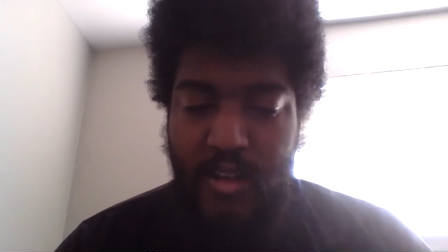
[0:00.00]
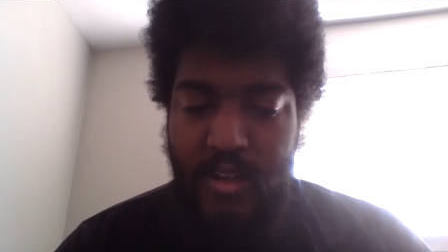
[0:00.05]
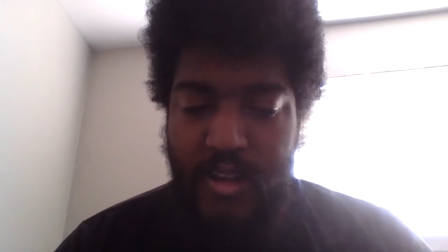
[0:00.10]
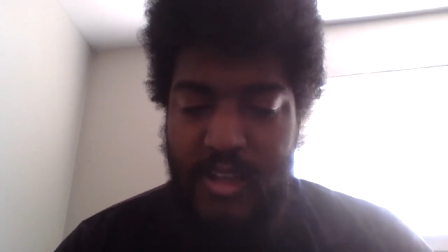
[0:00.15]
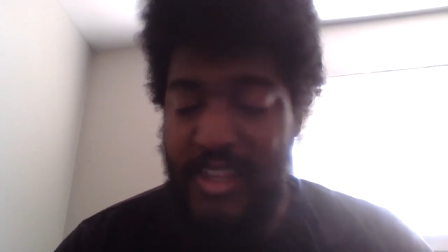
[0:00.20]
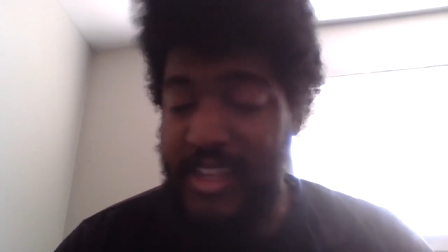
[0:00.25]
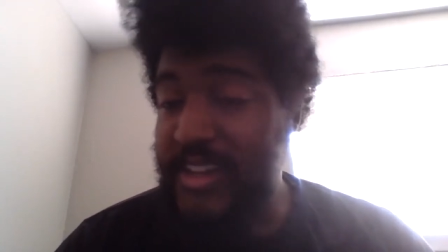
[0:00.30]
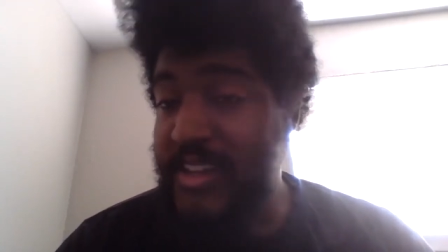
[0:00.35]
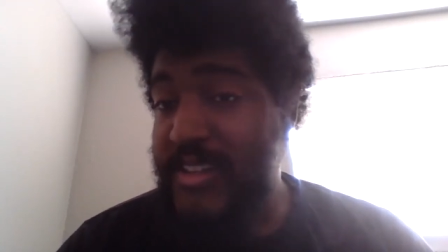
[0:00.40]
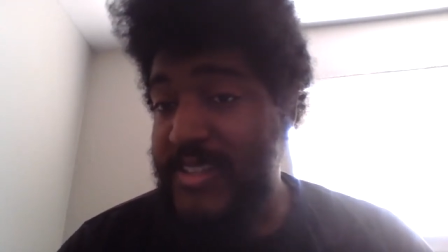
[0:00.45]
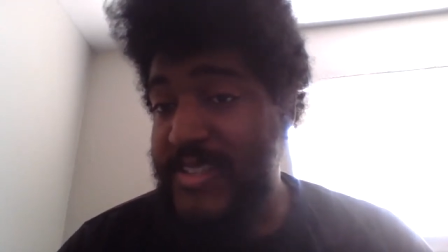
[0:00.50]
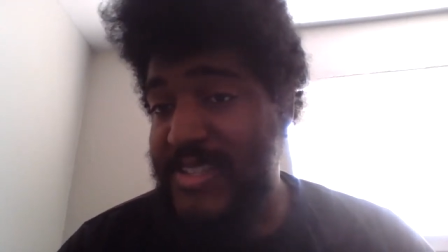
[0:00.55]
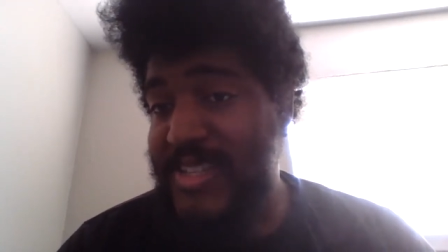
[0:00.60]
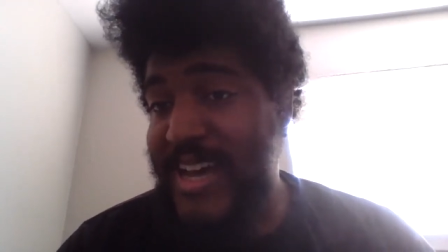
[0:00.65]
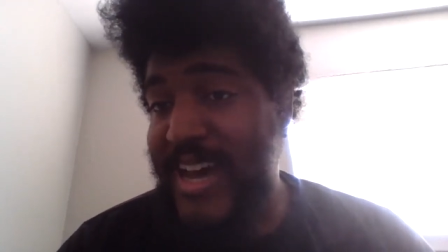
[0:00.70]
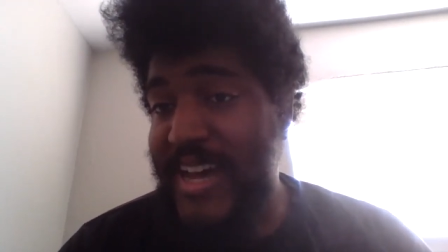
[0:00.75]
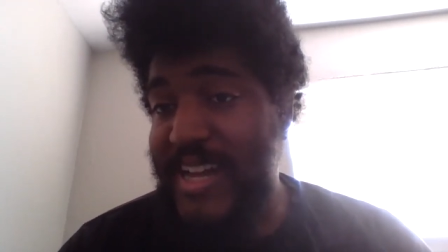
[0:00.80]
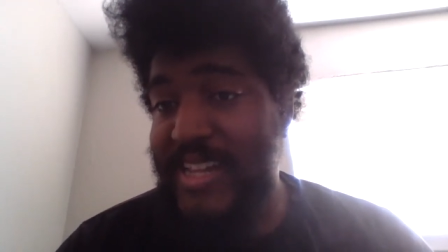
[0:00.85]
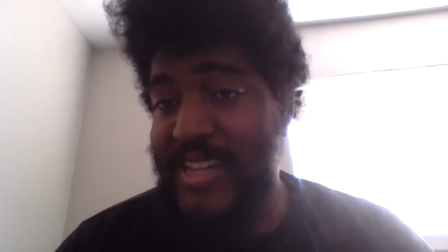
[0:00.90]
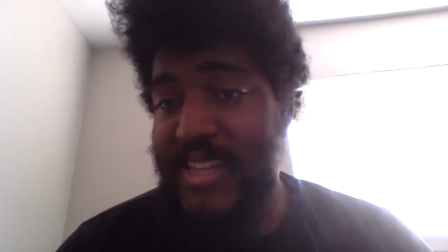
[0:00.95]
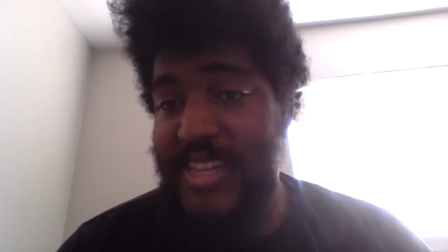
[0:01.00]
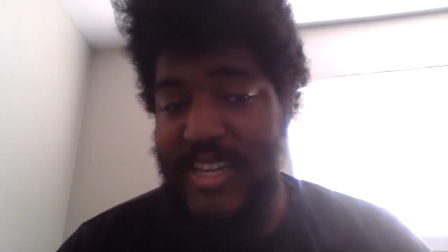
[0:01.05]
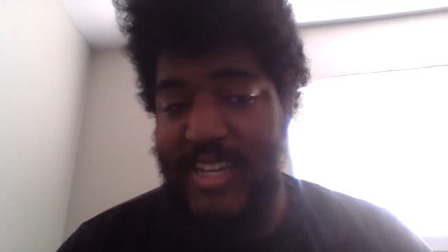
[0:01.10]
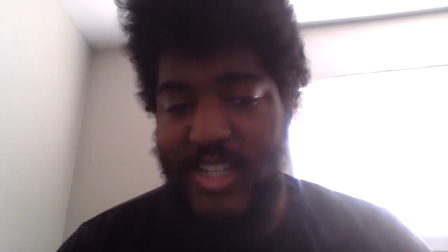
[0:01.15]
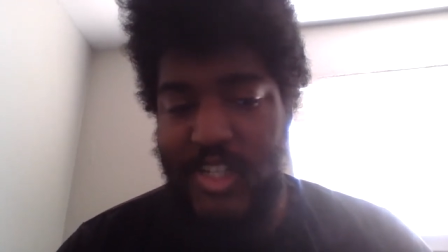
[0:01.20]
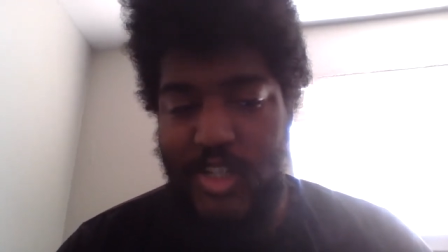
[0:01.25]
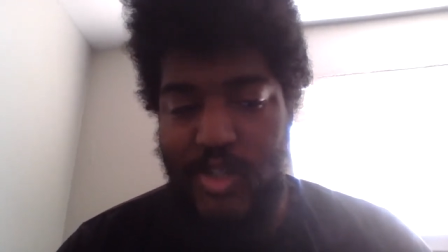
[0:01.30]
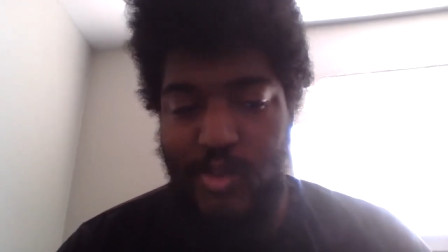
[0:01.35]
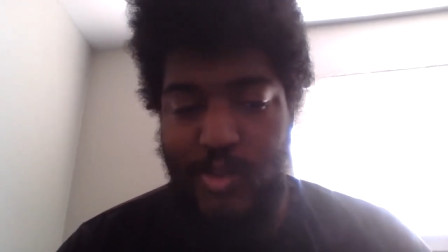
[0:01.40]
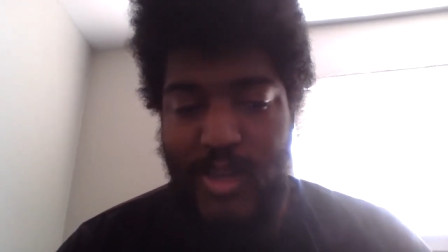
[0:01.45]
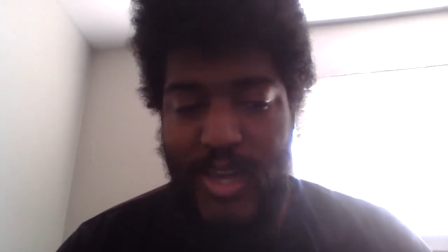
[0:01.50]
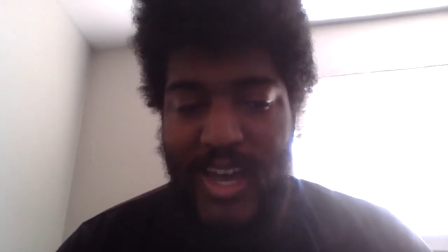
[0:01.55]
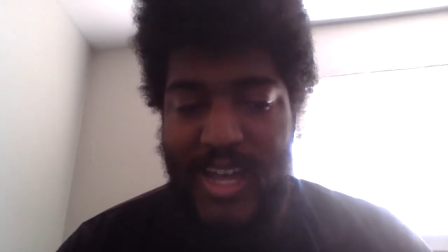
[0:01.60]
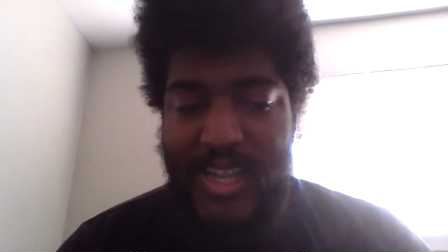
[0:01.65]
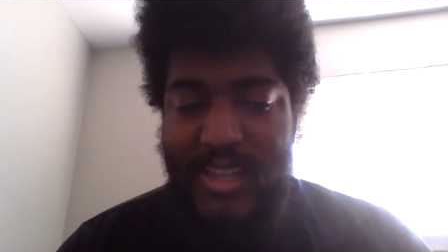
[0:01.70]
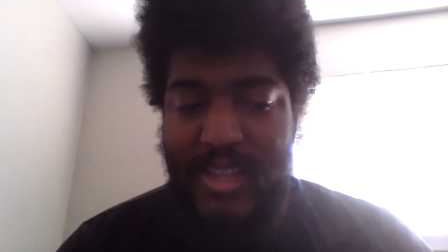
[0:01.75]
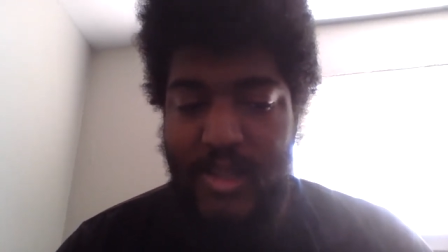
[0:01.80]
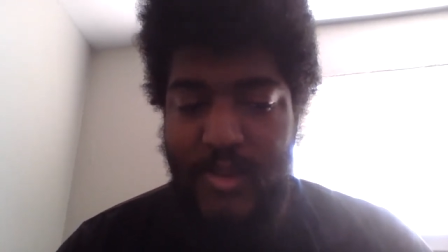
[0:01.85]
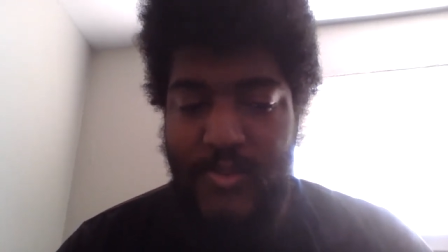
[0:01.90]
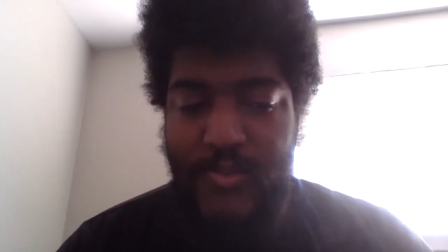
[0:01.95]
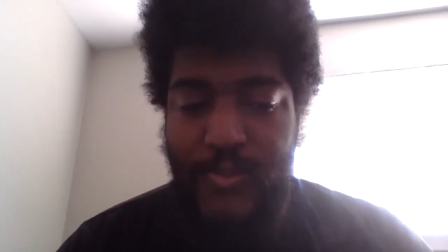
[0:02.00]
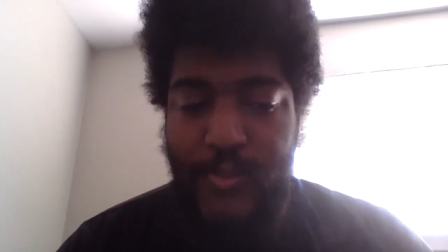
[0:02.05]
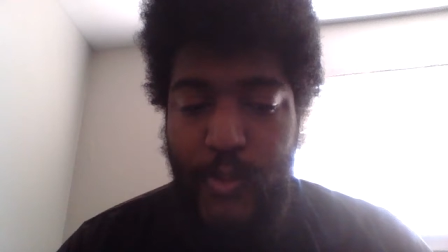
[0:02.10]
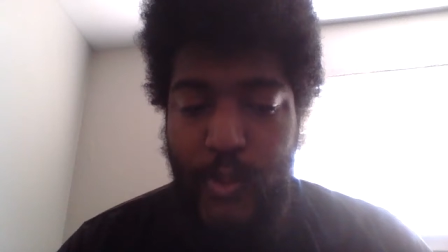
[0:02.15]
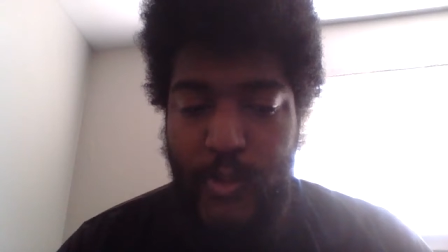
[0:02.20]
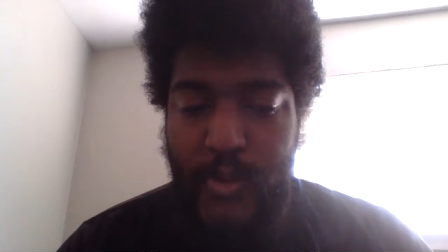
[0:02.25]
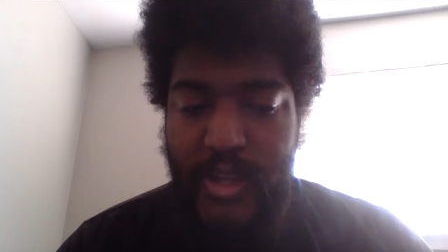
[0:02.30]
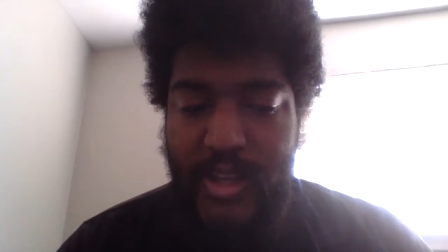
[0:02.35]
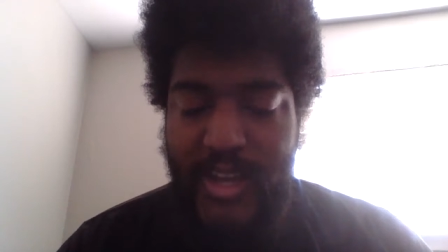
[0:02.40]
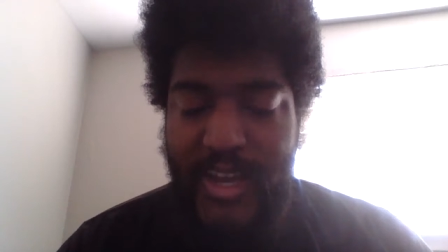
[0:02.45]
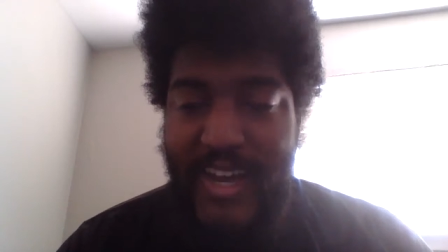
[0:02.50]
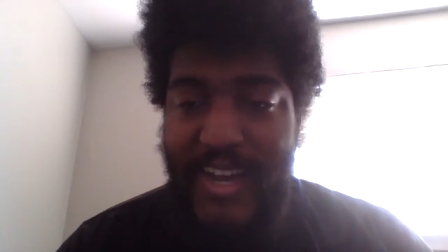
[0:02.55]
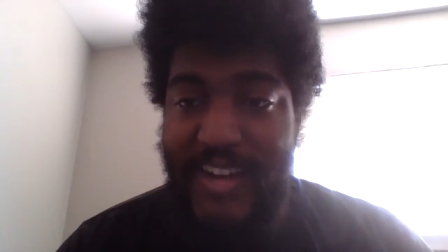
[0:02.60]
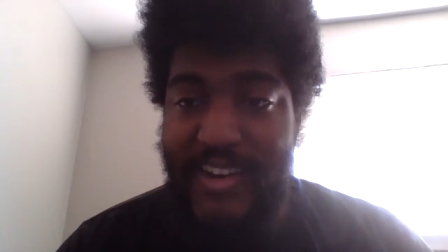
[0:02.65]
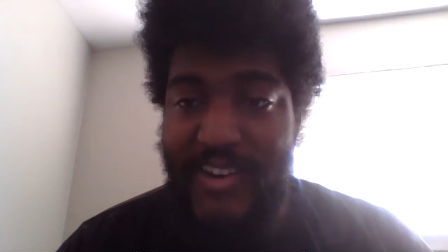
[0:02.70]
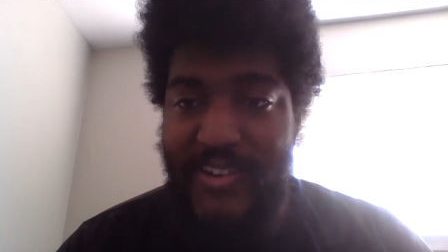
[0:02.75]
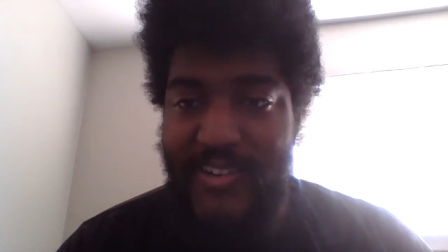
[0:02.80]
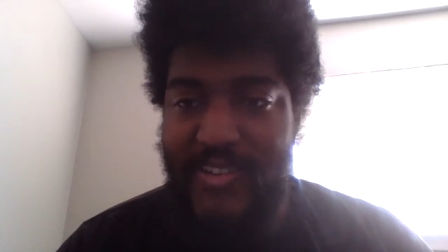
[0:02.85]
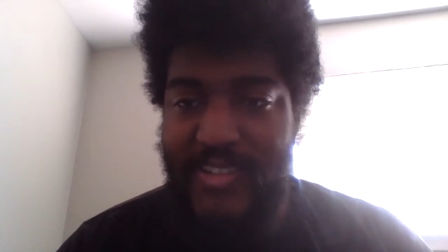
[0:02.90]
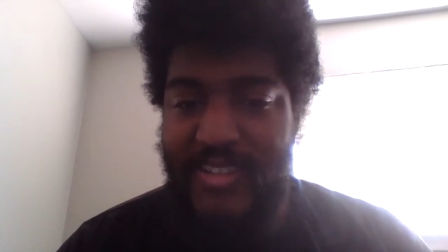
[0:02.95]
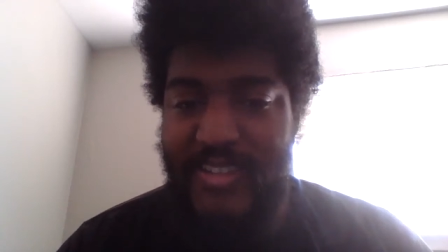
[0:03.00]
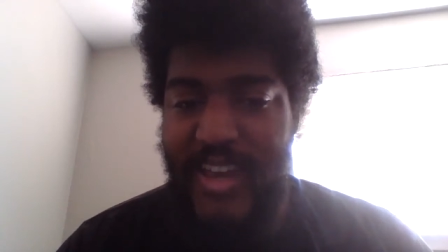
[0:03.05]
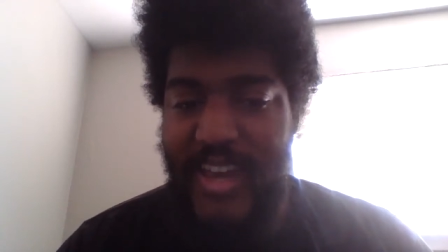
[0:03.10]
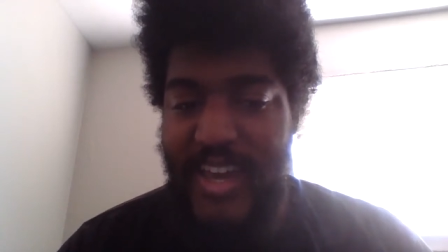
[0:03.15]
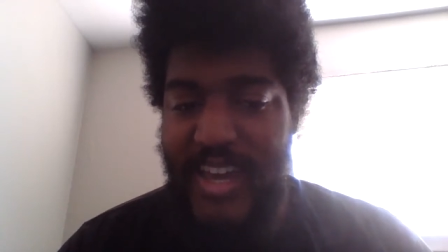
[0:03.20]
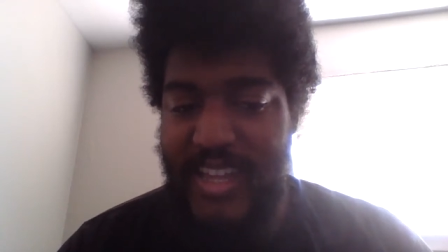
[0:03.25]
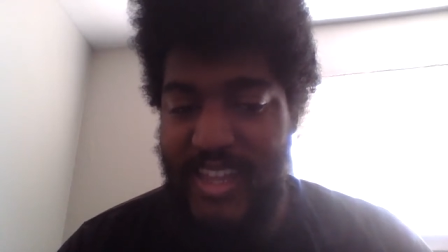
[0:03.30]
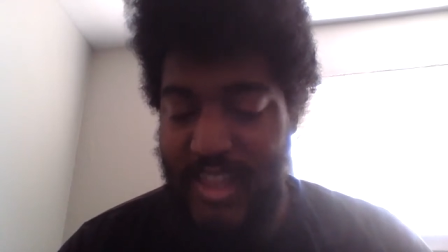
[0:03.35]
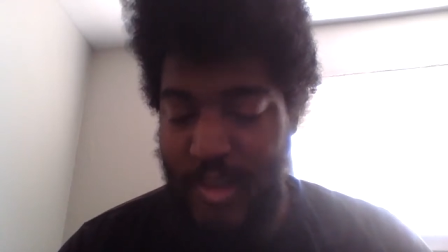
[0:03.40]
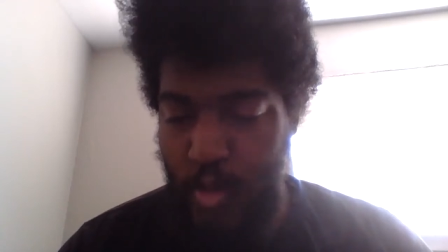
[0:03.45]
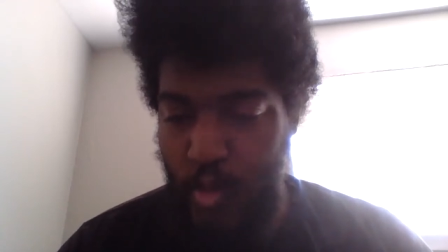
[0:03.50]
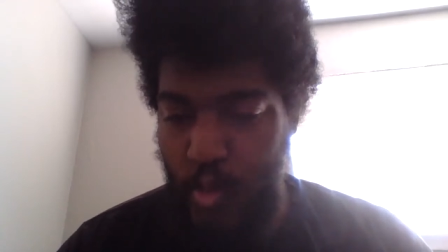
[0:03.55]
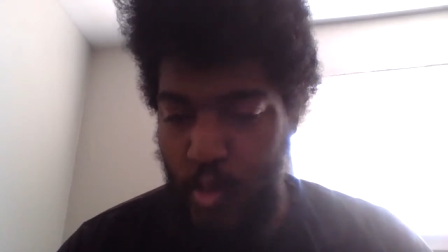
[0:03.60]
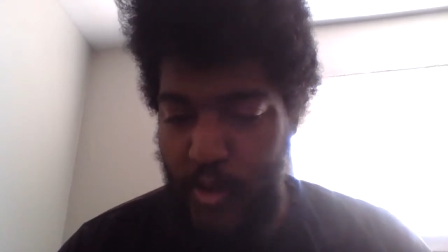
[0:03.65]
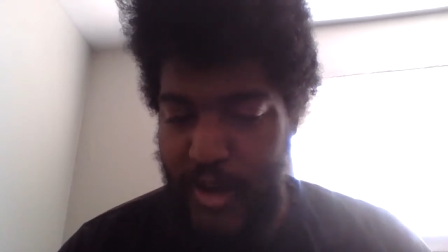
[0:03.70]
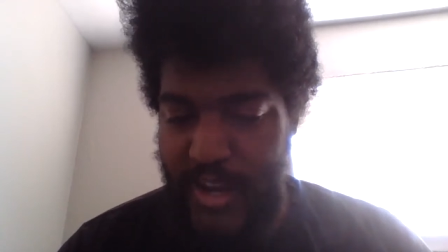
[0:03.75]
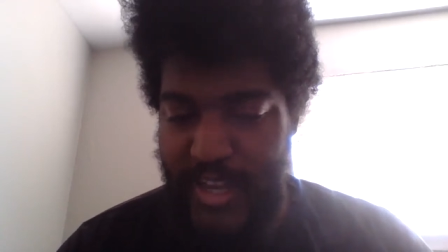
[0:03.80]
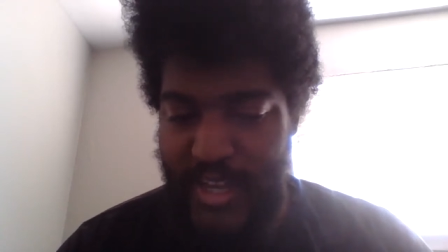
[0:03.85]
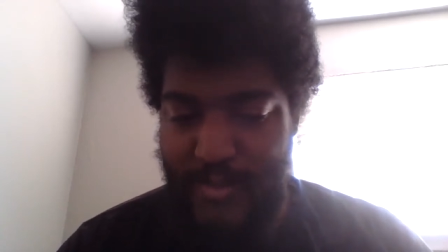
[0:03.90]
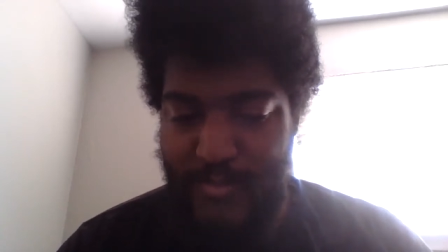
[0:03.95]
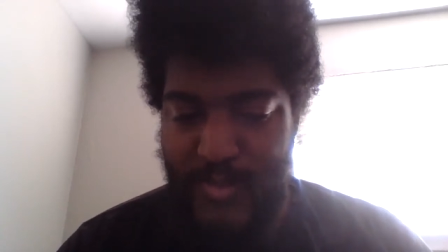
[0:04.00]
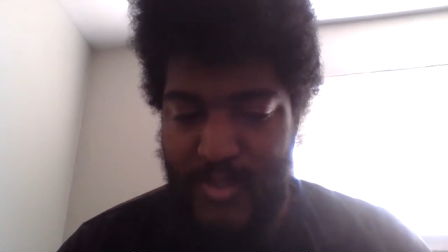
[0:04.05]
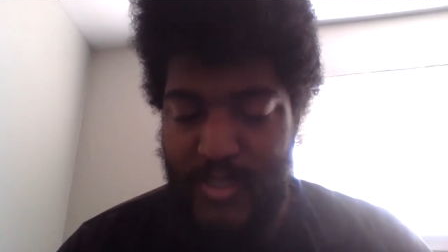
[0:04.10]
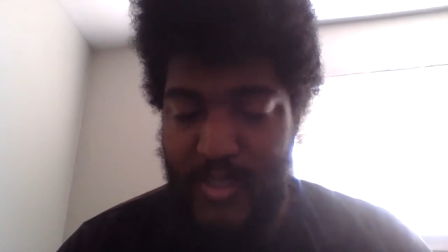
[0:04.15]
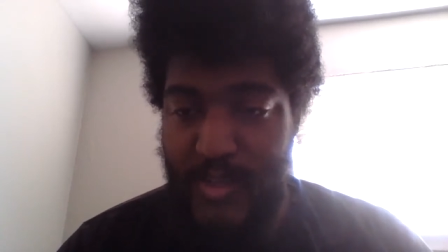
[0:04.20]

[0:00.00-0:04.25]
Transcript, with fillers: On the other side of things, you got the 49ers and the Rams.